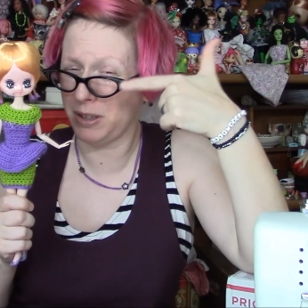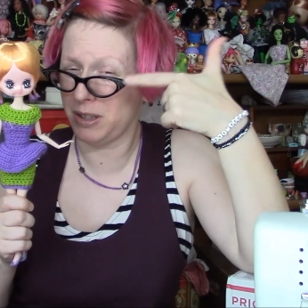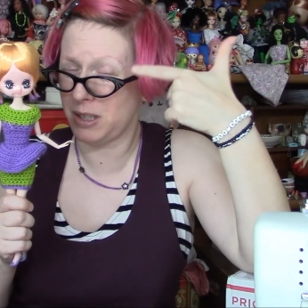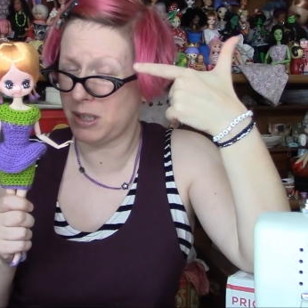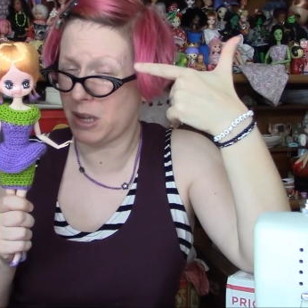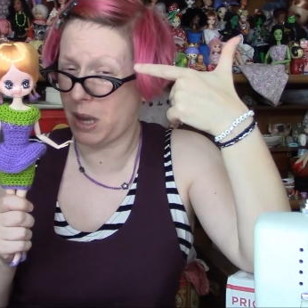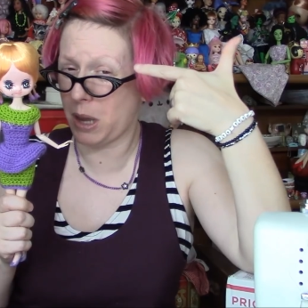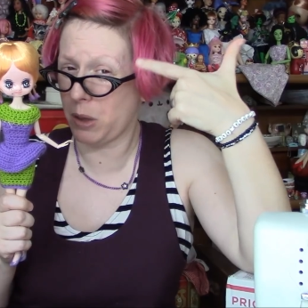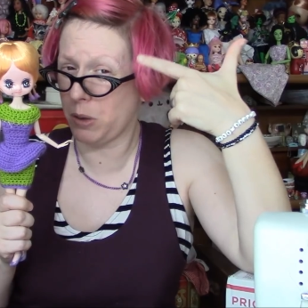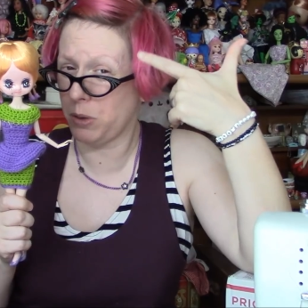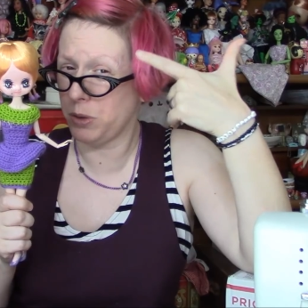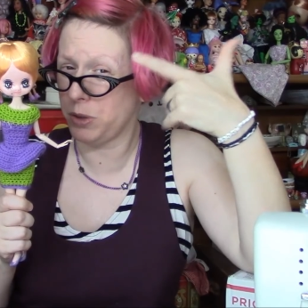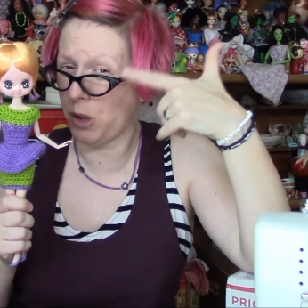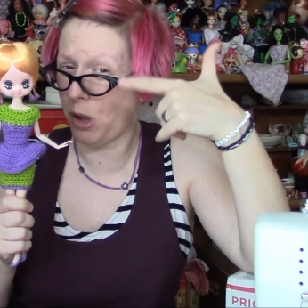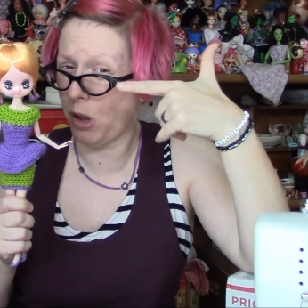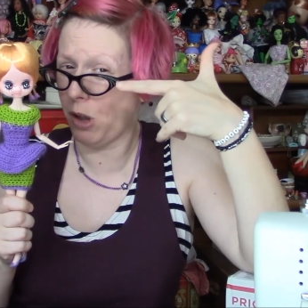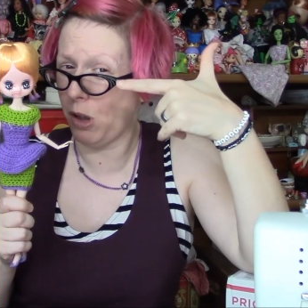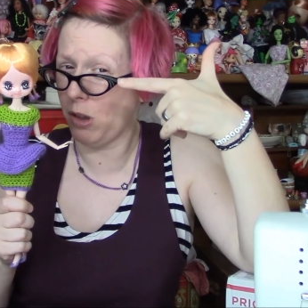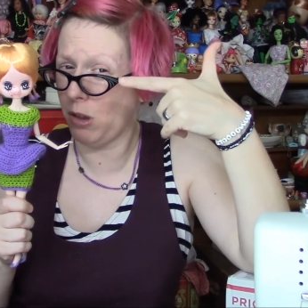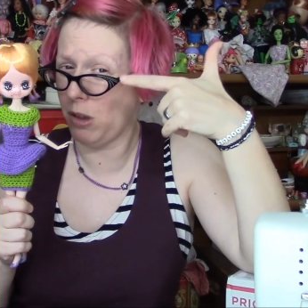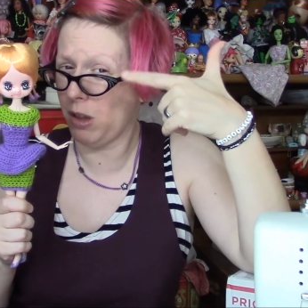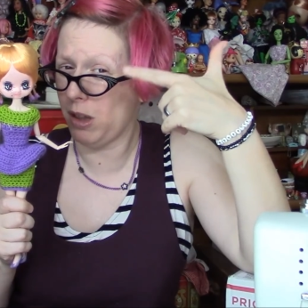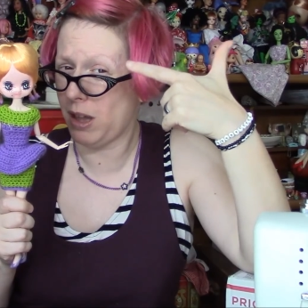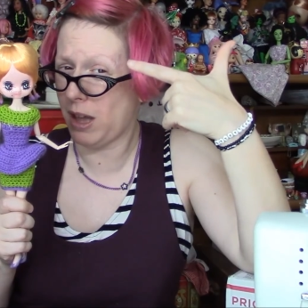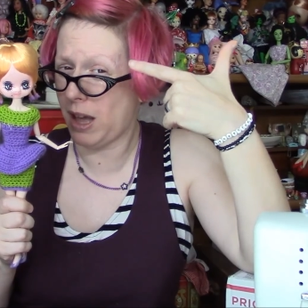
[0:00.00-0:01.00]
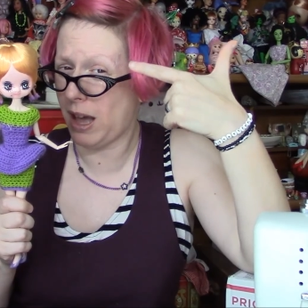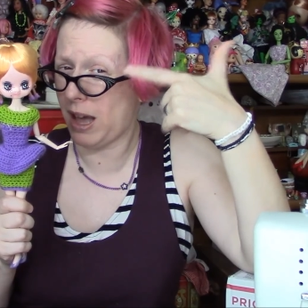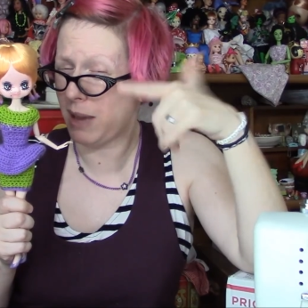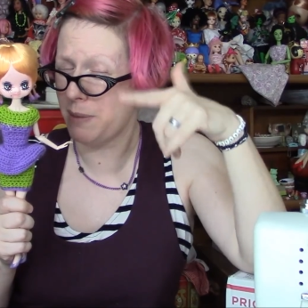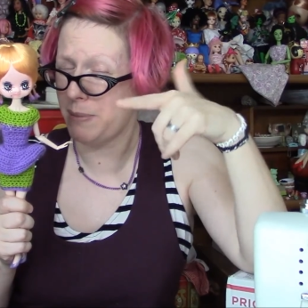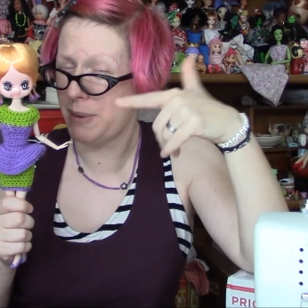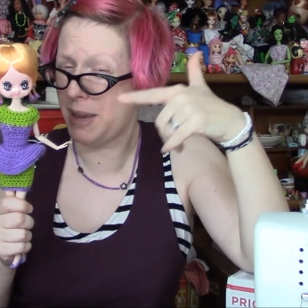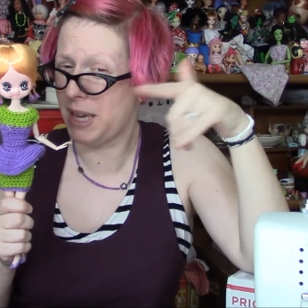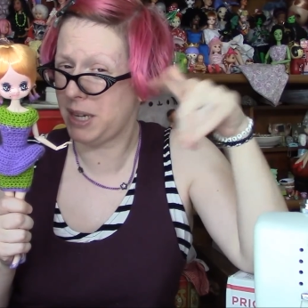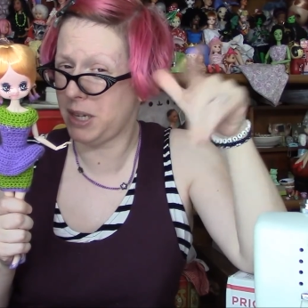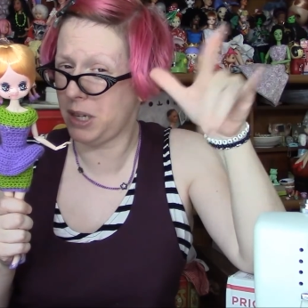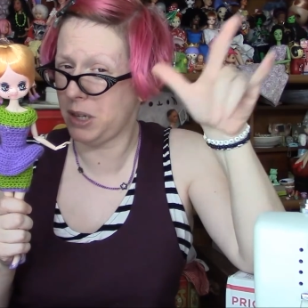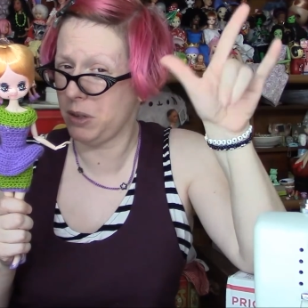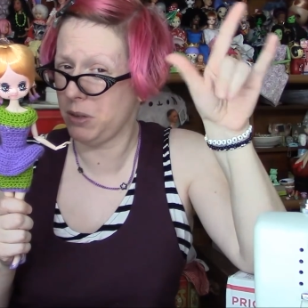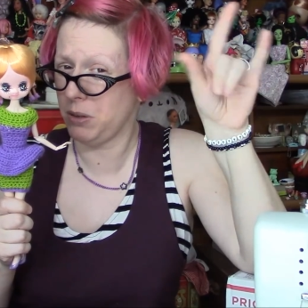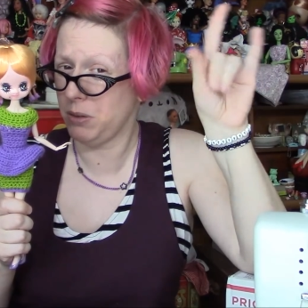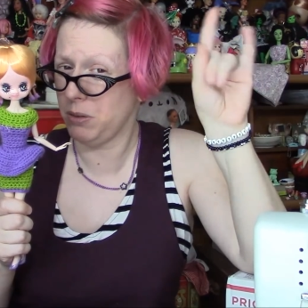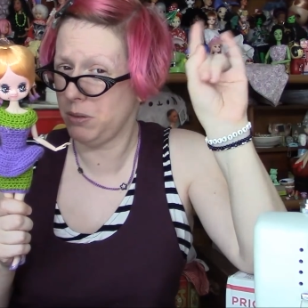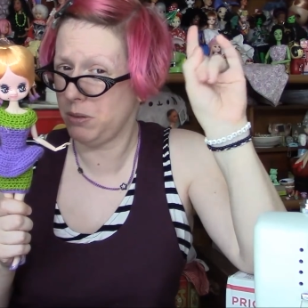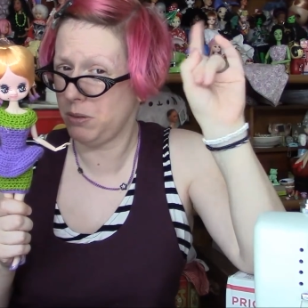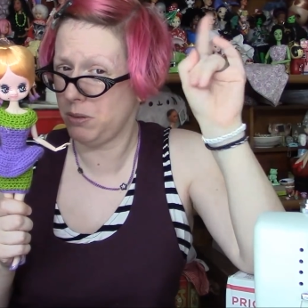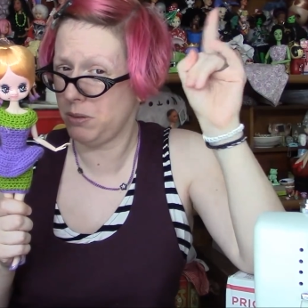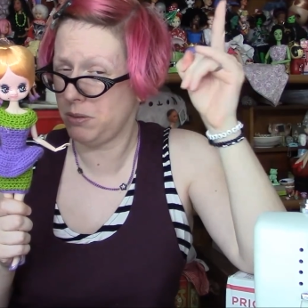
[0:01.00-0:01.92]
style doll eye painting